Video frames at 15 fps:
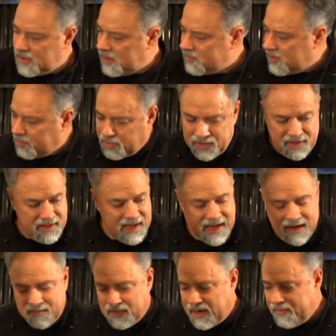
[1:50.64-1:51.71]
I'm gonna put that
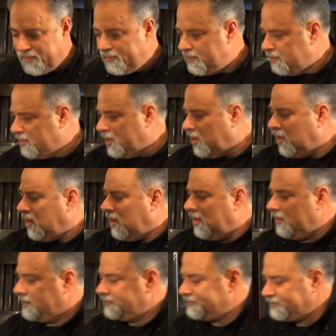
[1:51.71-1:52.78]
in my
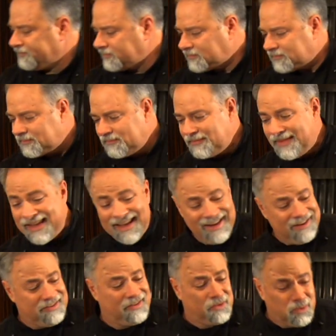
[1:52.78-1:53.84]
bowl, and
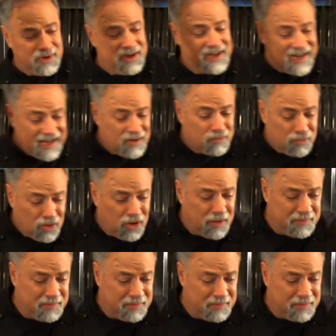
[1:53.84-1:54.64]
this is where you kind of roll